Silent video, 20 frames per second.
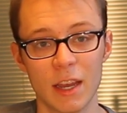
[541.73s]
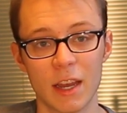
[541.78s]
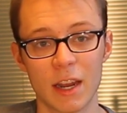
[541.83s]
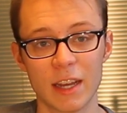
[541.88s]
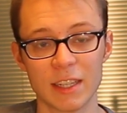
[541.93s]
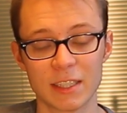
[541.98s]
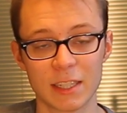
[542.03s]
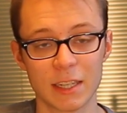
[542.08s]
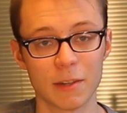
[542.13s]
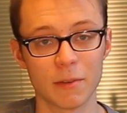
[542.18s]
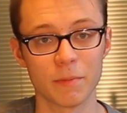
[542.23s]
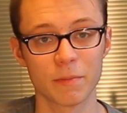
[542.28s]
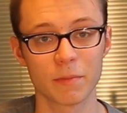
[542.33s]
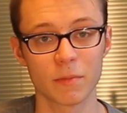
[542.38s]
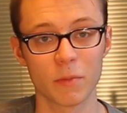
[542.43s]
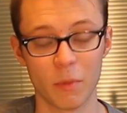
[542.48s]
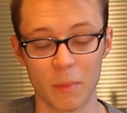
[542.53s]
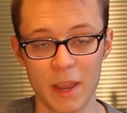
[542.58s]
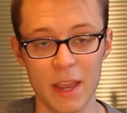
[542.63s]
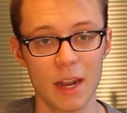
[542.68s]
And I said,
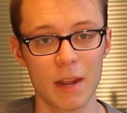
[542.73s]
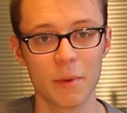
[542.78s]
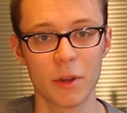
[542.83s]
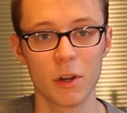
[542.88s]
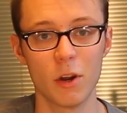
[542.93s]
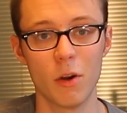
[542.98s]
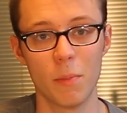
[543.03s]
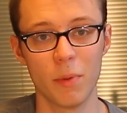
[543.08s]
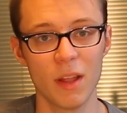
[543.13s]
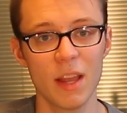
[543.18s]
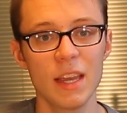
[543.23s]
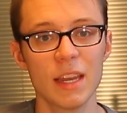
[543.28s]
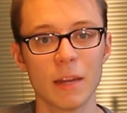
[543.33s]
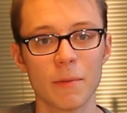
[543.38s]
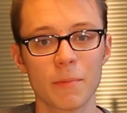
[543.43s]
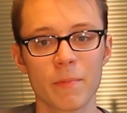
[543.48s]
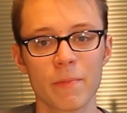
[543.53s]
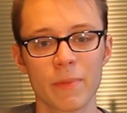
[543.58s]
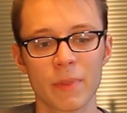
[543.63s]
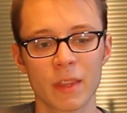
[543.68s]
well, man, I'm going to go play it.
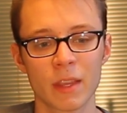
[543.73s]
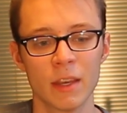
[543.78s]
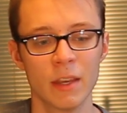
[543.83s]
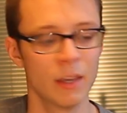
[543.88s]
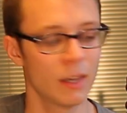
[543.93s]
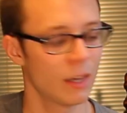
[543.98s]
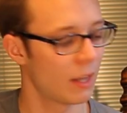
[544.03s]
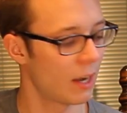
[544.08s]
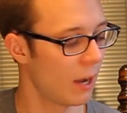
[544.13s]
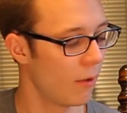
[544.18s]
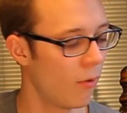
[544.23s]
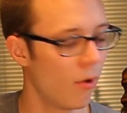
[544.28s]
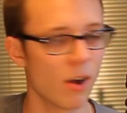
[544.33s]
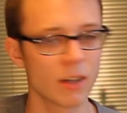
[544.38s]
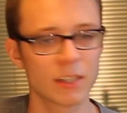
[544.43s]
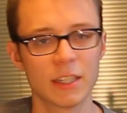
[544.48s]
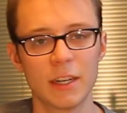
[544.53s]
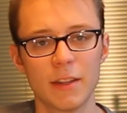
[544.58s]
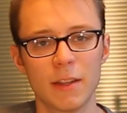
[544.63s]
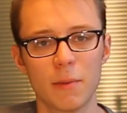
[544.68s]
And I
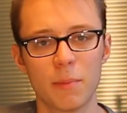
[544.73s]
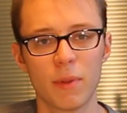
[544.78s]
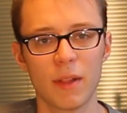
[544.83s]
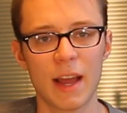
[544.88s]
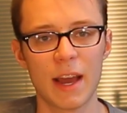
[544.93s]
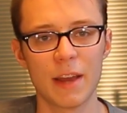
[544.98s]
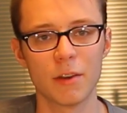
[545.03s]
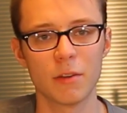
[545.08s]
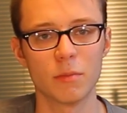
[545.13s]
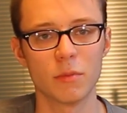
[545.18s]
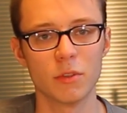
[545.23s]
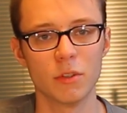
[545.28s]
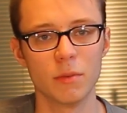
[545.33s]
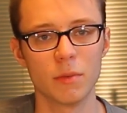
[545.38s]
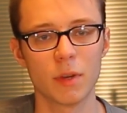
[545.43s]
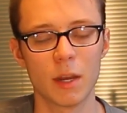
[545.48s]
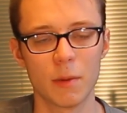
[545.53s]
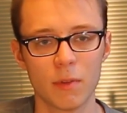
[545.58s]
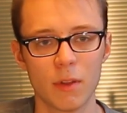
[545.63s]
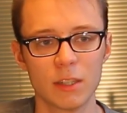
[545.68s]
walked into their platinum room
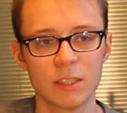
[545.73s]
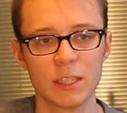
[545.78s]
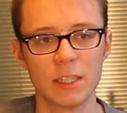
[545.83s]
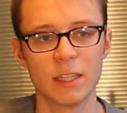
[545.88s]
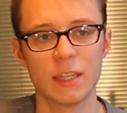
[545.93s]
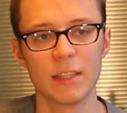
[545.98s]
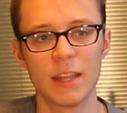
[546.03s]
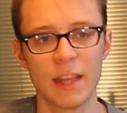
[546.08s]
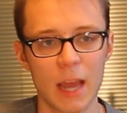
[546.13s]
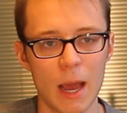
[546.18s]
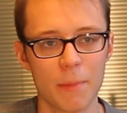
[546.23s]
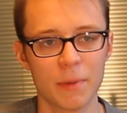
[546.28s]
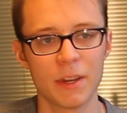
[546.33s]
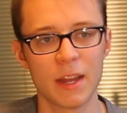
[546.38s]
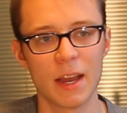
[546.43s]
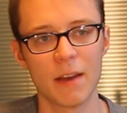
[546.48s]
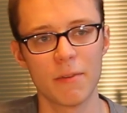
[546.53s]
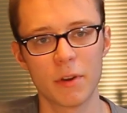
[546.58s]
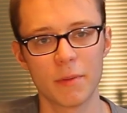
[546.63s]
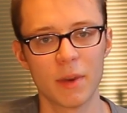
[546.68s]
and I plugged it in. They happened to
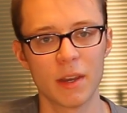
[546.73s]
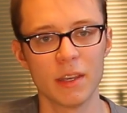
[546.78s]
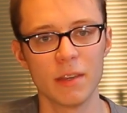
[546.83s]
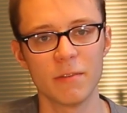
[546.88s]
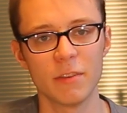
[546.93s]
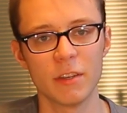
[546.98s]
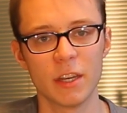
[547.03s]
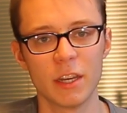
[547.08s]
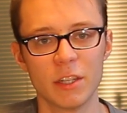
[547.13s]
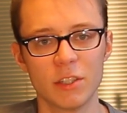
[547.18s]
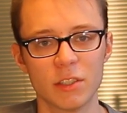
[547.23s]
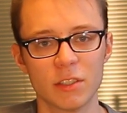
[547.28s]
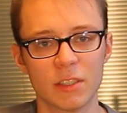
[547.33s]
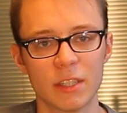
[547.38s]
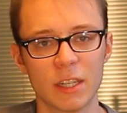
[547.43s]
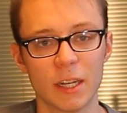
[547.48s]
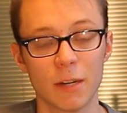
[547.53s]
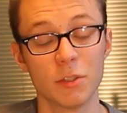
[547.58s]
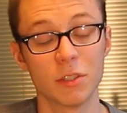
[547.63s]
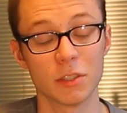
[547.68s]
have one of my EVHs
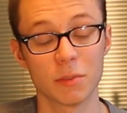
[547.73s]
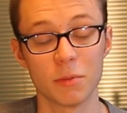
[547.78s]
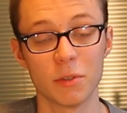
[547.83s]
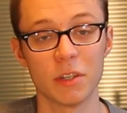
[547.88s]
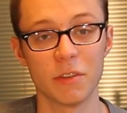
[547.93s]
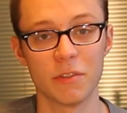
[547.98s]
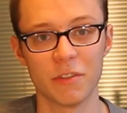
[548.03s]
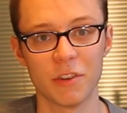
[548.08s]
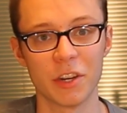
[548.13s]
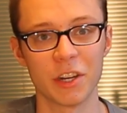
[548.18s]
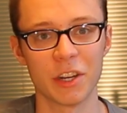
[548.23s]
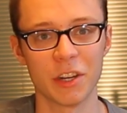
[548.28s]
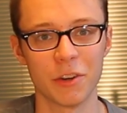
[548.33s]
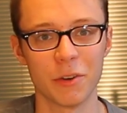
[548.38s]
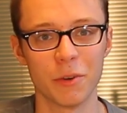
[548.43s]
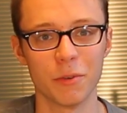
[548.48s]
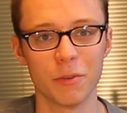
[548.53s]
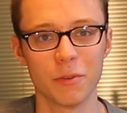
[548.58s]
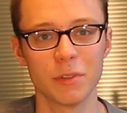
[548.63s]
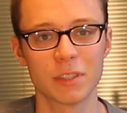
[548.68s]
there, which is pretty freaking
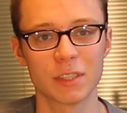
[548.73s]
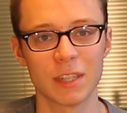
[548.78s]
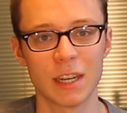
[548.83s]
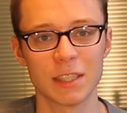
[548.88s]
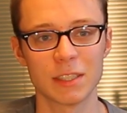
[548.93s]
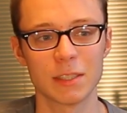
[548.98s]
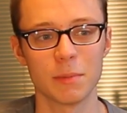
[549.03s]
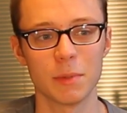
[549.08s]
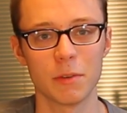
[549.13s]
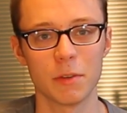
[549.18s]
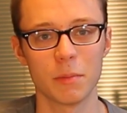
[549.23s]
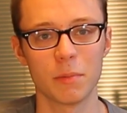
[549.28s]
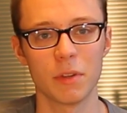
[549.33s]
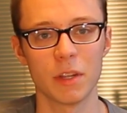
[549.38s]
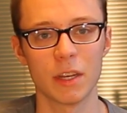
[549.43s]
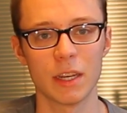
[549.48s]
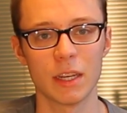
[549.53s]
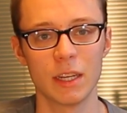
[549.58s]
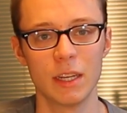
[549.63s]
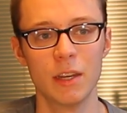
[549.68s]
cool. It's nice to be able to
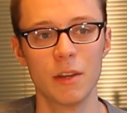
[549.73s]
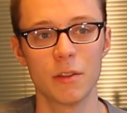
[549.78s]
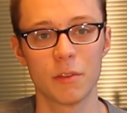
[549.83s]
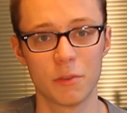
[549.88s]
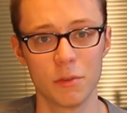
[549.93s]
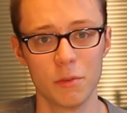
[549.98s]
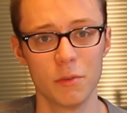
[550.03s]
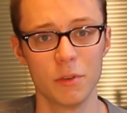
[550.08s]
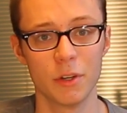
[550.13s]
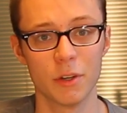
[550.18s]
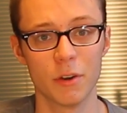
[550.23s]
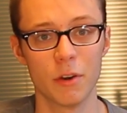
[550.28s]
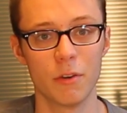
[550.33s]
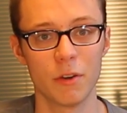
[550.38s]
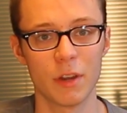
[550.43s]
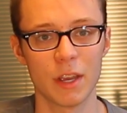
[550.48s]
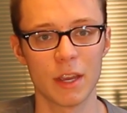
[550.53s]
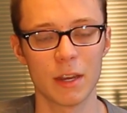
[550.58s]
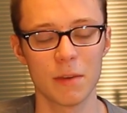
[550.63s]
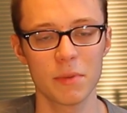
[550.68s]
play through your
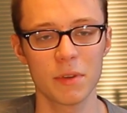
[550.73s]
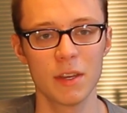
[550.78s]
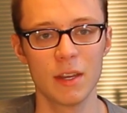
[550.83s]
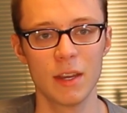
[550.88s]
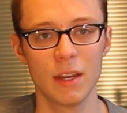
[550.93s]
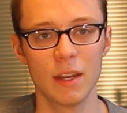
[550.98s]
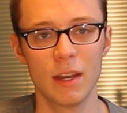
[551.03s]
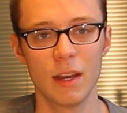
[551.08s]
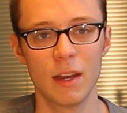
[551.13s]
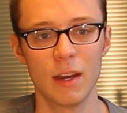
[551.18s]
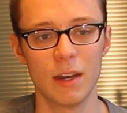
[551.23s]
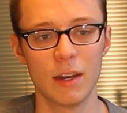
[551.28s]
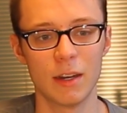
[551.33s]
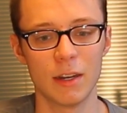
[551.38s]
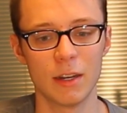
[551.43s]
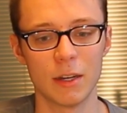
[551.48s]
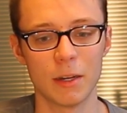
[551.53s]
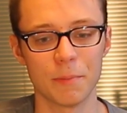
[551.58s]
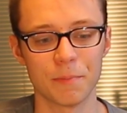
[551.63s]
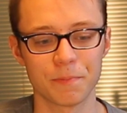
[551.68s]
own amp.
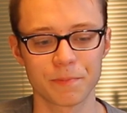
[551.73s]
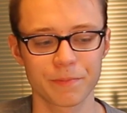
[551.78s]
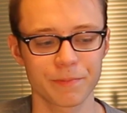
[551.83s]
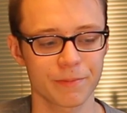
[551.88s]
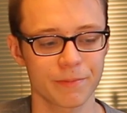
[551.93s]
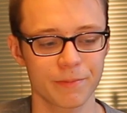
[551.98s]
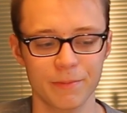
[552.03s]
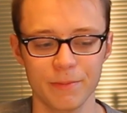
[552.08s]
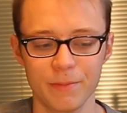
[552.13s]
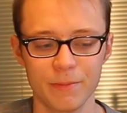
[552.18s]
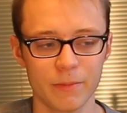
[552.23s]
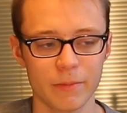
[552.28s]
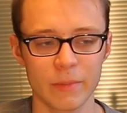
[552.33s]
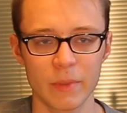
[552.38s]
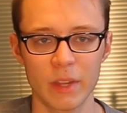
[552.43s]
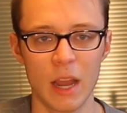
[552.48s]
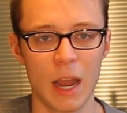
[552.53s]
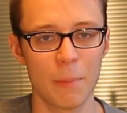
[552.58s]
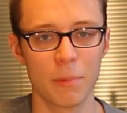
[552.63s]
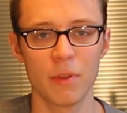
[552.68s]

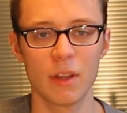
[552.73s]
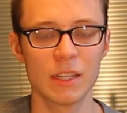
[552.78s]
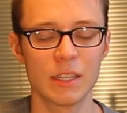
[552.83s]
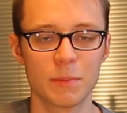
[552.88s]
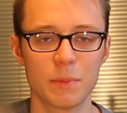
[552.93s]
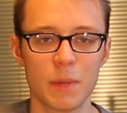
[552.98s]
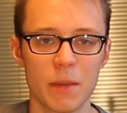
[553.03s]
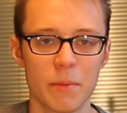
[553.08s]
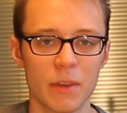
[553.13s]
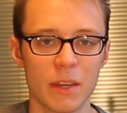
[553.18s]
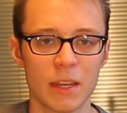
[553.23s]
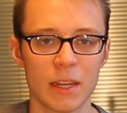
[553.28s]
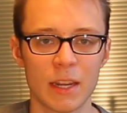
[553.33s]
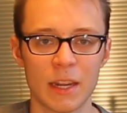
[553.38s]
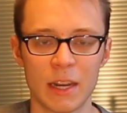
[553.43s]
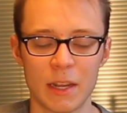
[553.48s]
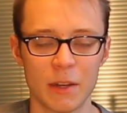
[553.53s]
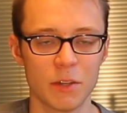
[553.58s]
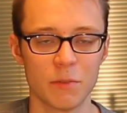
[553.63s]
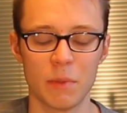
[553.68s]
I plugged this baby in
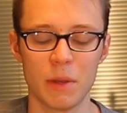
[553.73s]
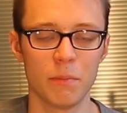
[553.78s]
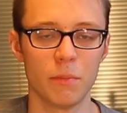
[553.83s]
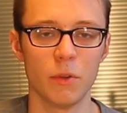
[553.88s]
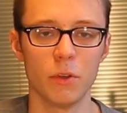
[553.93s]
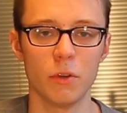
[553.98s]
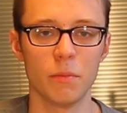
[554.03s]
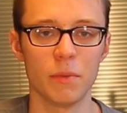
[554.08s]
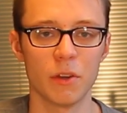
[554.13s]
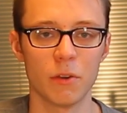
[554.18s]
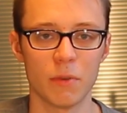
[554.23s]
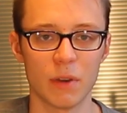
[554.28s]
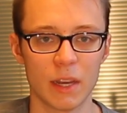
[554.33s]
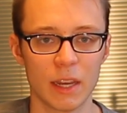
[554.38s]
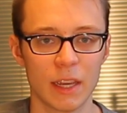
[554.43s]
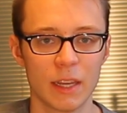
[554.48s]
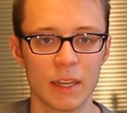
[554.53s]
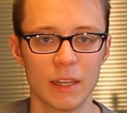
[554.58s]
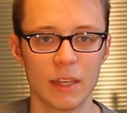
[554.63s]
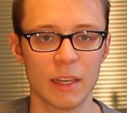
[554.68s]
and it blew me
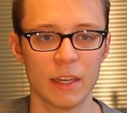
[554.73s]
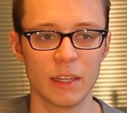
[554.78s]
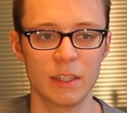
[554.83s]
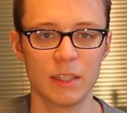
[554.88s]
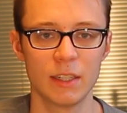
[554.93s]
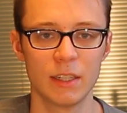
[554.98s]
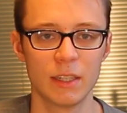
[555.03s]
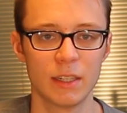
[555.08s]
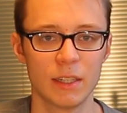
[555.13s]
away. It